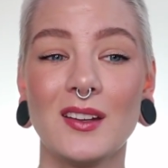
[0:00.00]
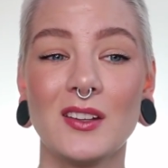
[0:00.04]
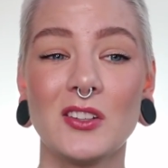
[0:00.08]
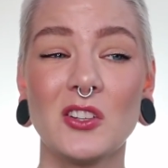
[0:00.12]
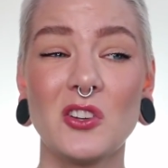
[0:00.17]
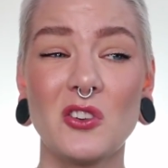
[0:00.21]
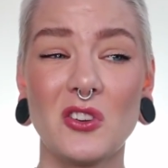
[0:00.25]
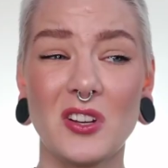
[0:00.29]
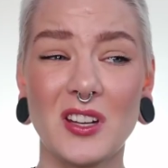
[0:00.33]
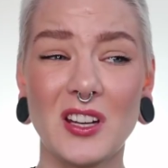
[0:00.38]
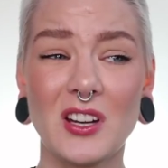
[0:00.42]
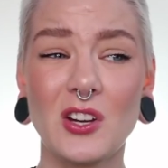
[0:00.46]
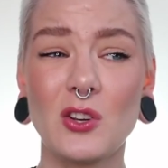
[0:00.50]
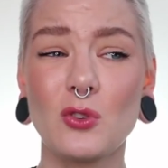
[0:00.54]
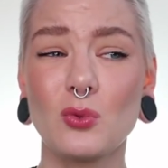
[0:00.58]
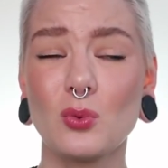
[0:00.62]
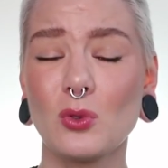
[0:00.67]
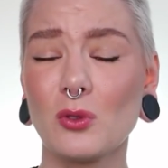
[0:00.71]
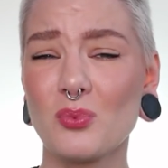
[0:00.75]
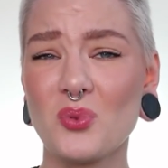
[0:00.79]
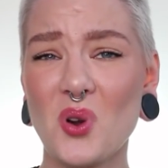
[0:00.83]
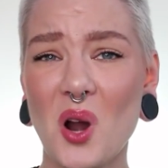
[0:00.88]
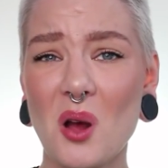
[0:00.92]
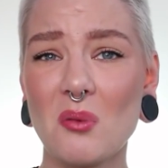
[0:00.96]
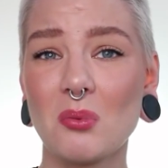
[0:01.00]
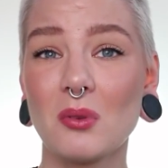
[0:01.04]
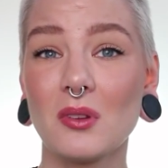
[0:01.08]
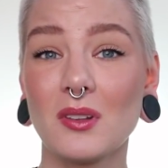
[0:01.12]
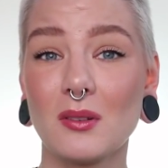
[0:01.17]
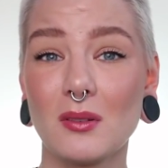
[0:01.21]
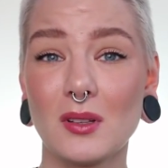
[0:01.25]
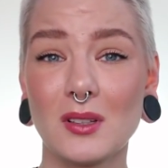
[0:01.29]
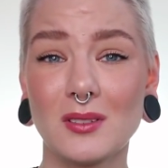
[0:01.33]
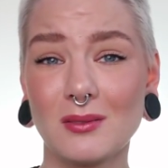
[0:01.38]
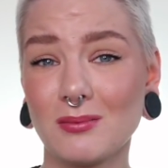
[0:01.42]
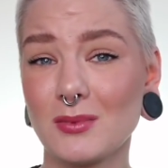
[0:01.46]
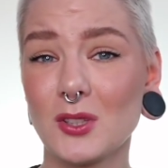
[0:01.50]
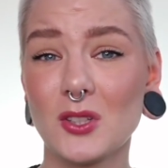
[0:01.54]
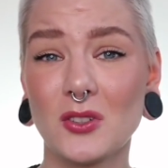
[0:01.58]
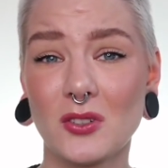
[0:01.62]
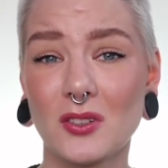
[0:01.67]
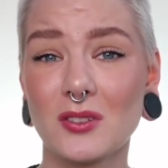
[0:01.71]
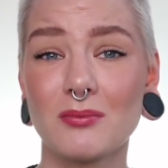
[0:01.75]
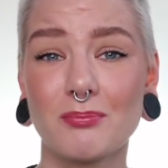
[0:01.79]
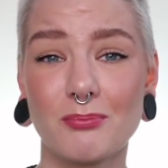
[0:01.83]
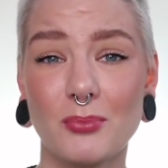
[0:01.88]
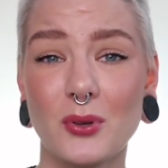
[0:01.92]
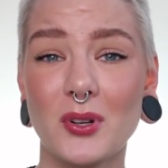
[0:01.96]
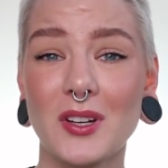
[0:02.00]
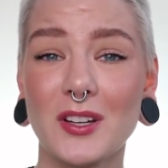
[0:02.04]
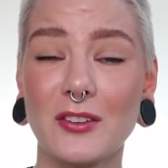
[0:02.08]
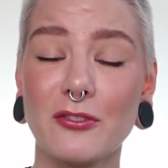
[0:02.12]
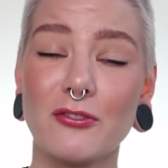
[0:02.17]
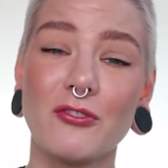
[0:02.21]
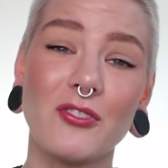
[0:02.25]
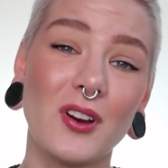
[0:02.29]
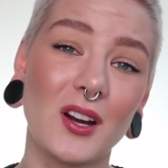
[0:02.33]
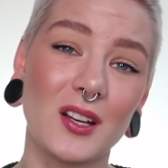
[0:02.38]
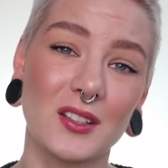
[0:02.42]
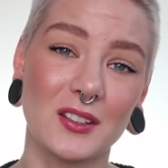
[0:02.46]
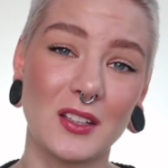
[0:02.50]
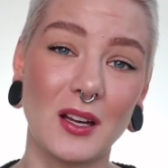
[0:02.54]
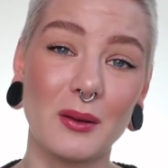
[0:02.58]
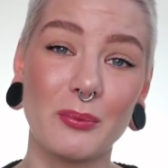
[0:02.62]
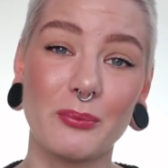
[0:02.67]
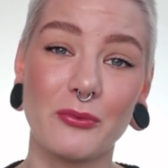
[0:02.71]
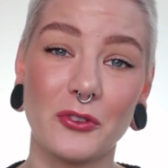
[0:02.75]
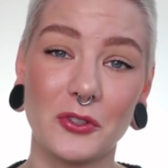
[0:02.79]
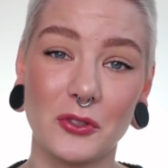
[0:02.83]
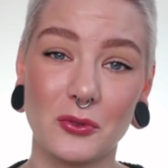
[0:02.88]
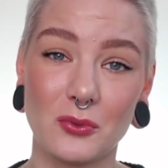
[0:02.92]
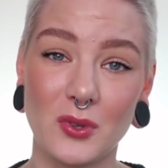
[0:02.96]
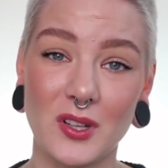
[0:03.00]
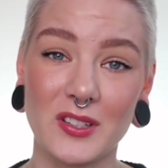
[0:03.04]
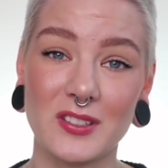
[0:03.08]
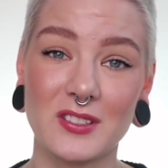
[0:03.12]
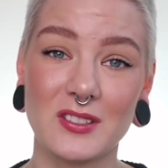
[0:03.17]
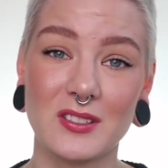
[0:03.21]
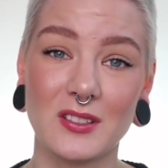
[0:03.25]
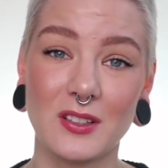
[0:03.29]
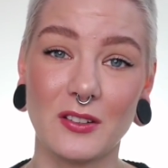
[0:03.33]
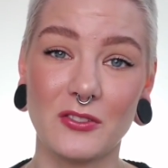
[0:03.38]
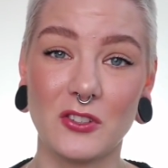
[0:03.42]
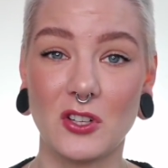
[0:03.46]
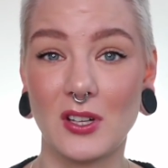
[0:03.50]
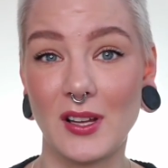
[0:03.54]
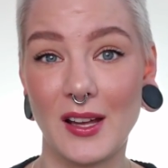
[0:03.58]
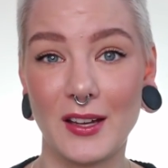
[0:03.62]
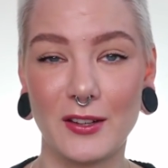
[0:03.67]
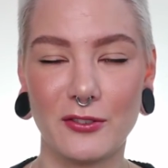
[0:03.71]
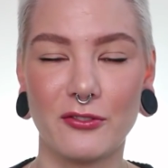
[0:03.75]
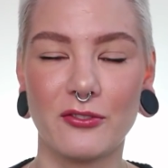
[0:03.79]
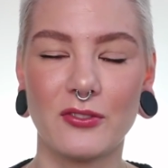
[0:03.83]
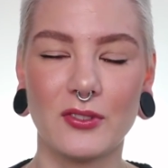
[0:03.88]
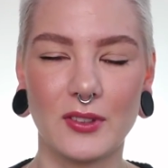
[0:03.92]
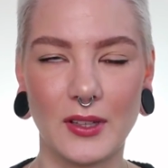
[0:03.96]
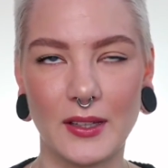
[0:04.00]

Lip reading: your ears will probably look pretty fucked up for the rest of your life.